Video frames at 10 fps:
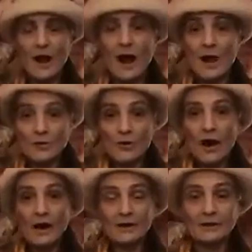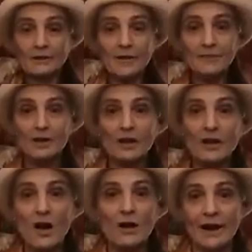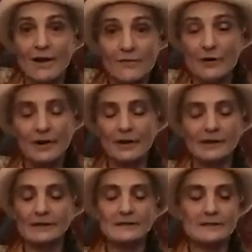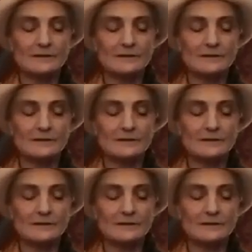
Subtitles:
I cried at 11 o'clock every night.